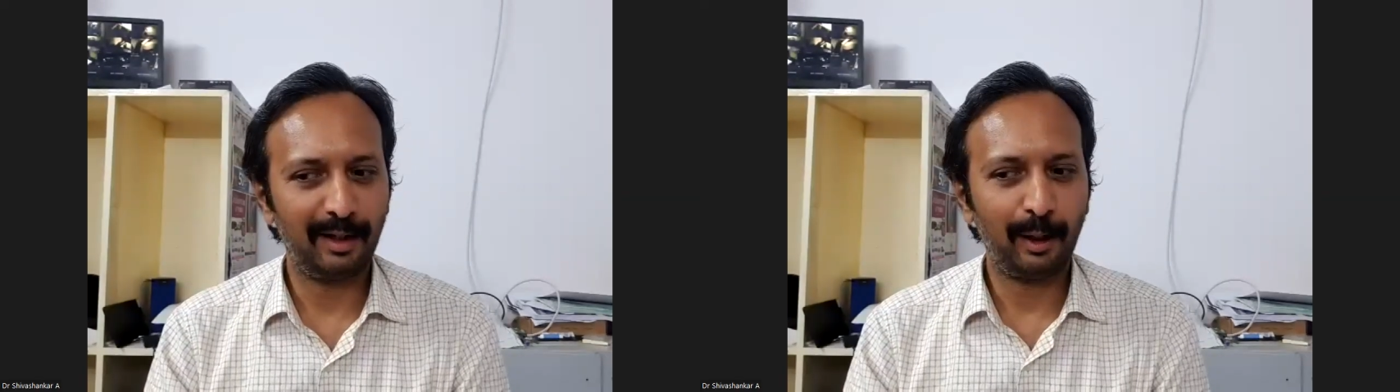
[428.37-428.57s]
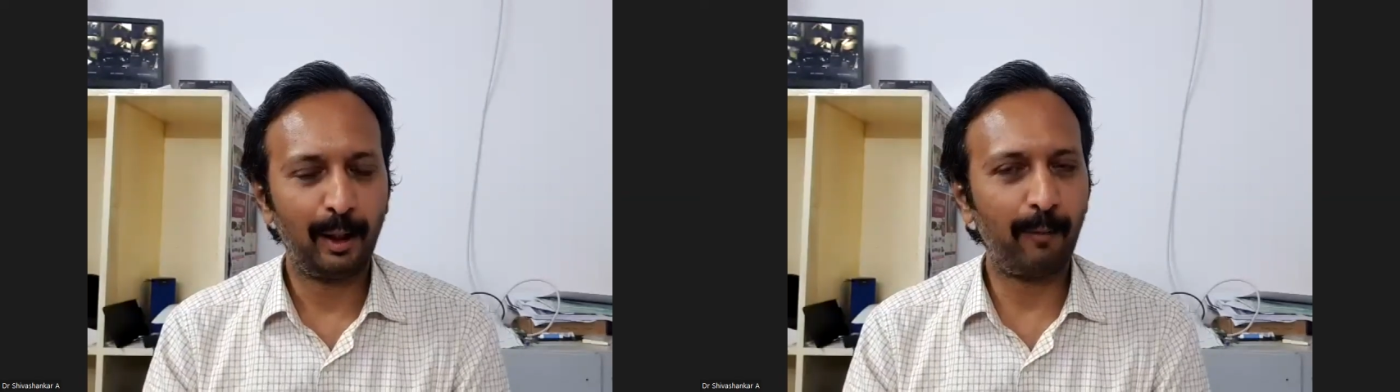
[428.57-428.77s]

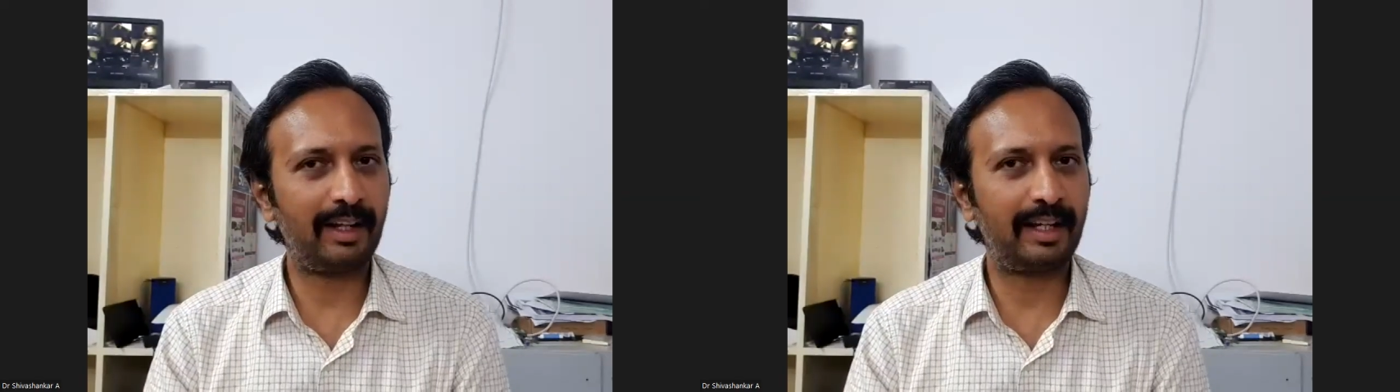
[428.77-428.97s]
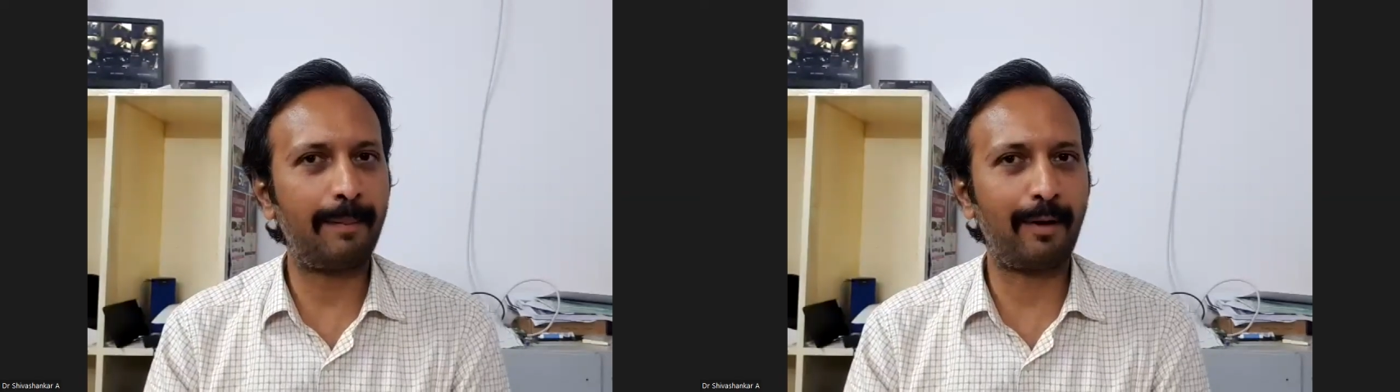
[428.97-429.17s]
if we
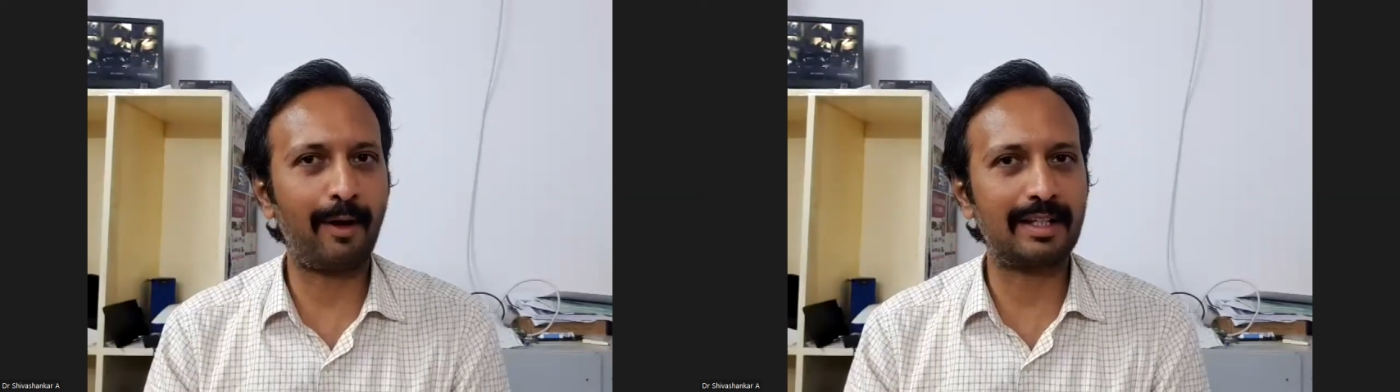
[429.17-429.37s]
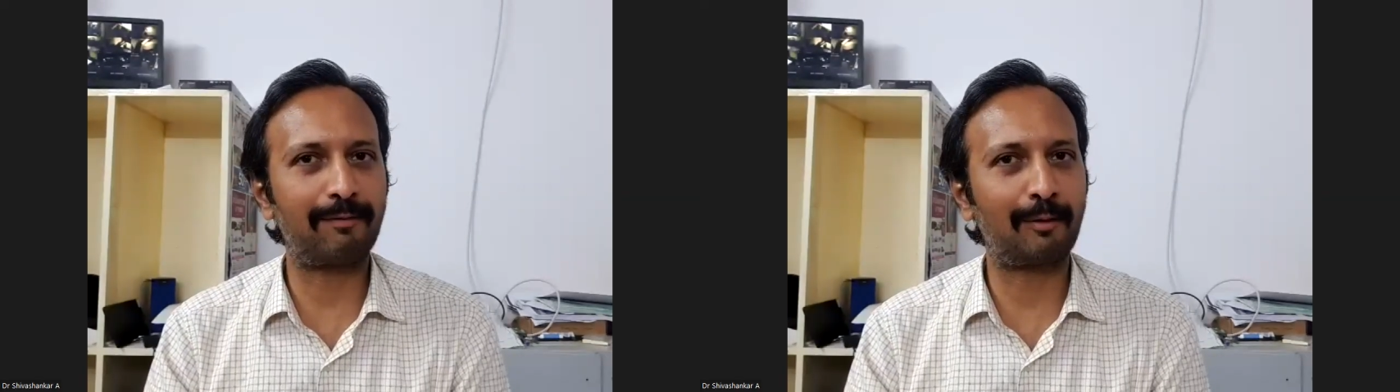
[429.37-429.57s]
keep
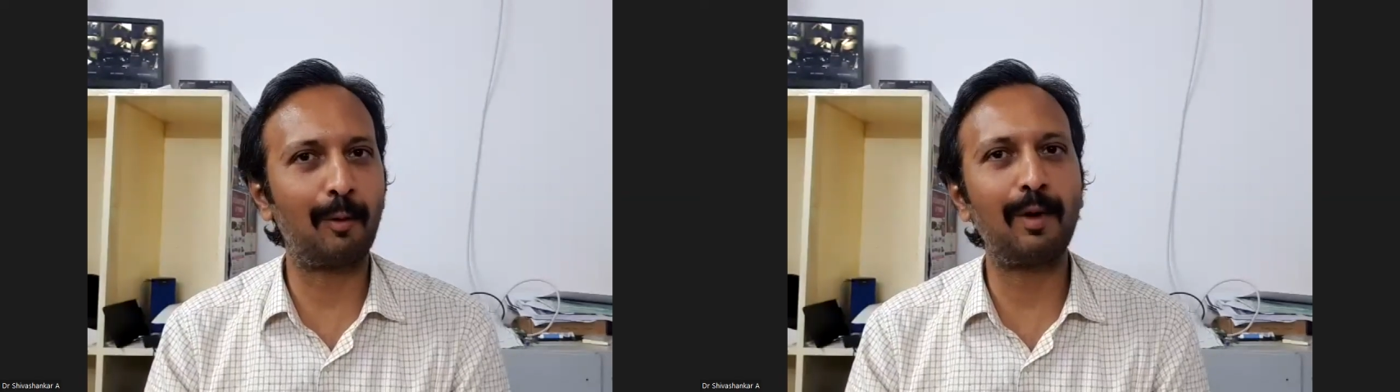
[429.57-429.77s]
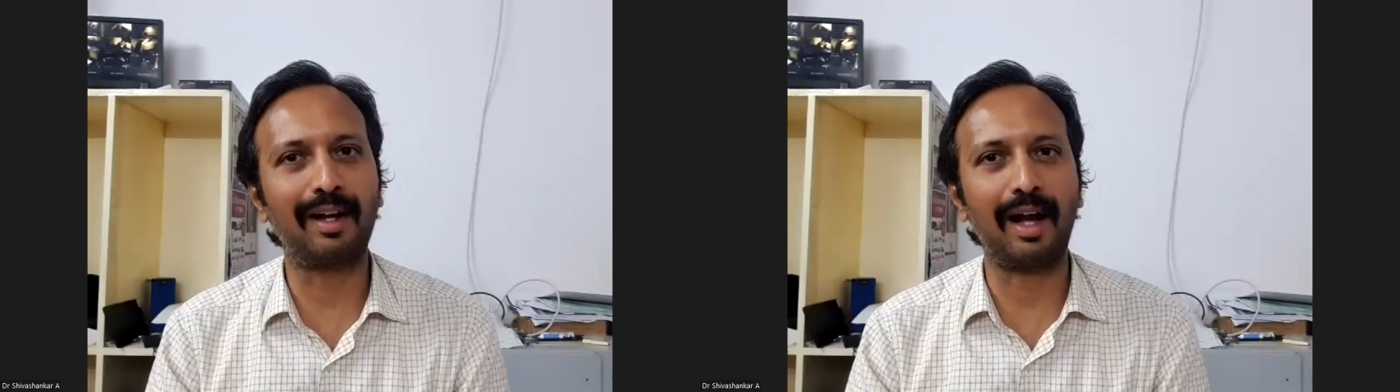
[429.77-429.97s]
ourselves cool,
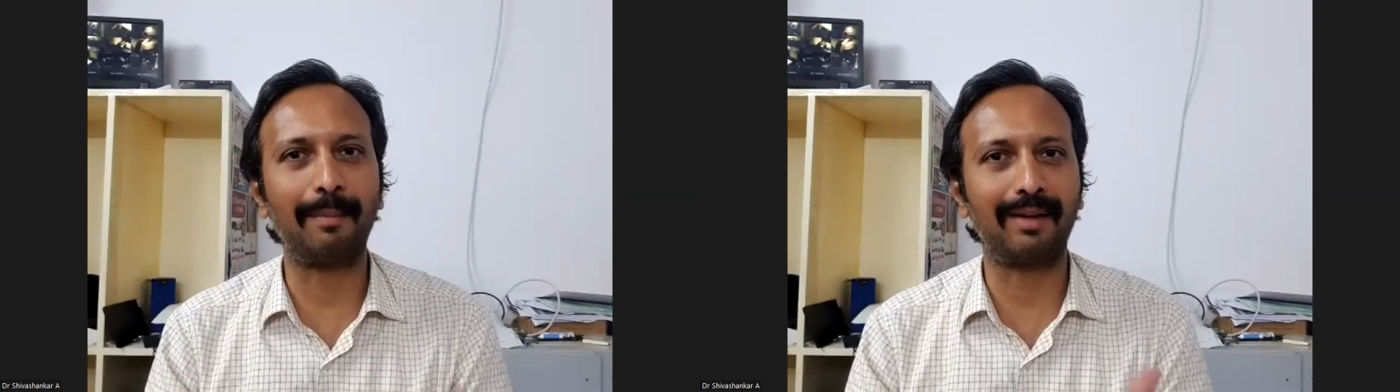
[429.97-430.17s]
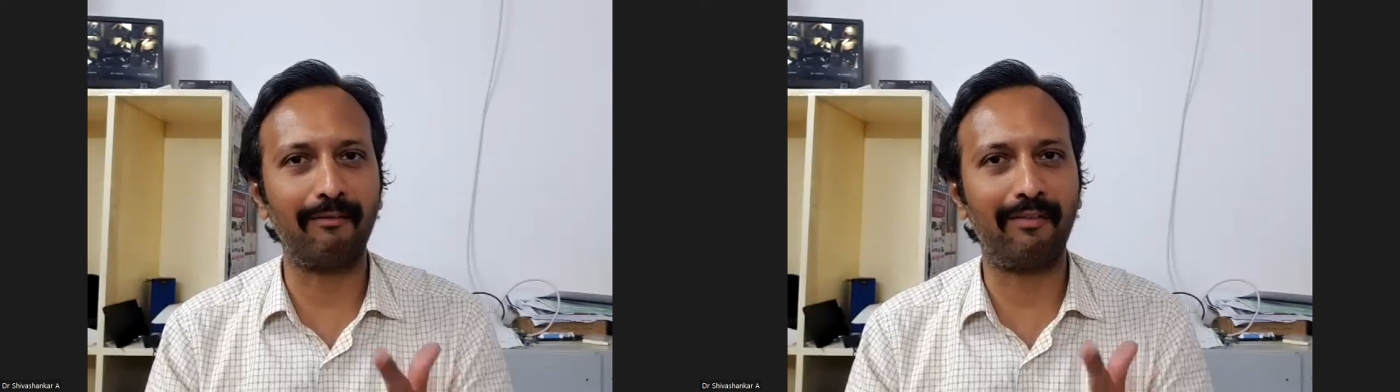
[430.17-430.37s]
calm,
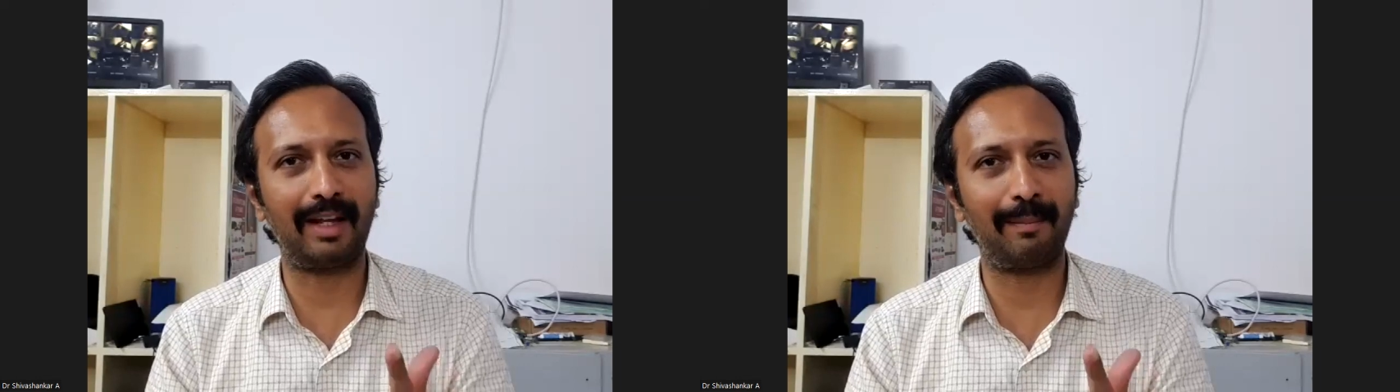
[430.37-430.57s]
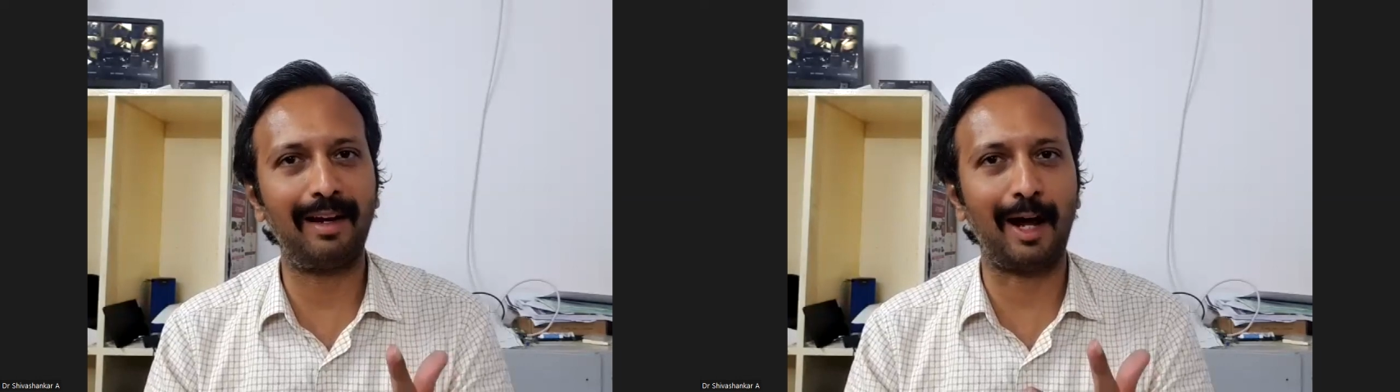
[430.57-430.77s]
comfortable,